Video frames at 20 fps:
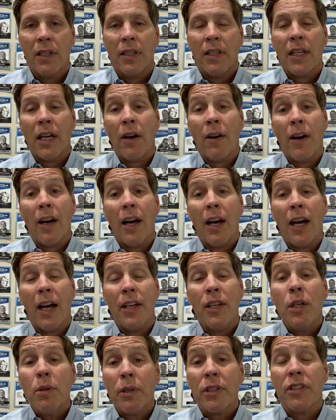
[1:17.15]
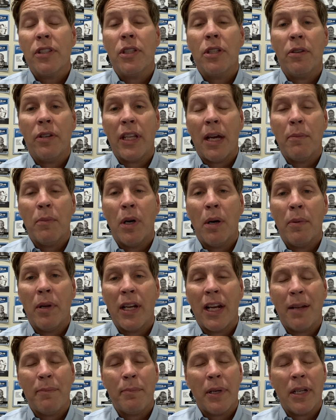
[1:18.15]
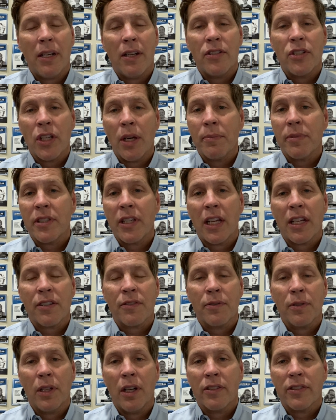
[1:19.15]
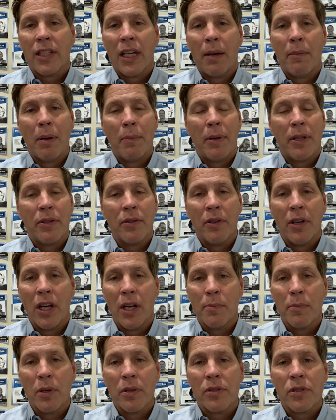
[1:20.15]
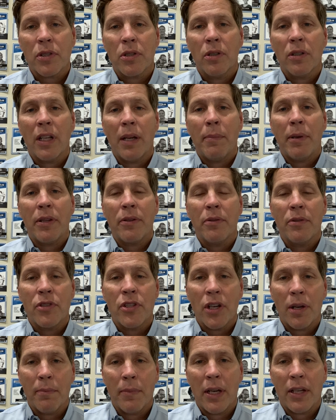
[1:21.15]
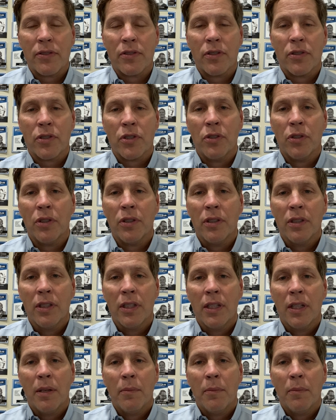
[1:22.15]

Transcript: Now, I knew what to do in that moment. I'd been on jump status for a long time. I've been through airborne school. I've been through jump master school.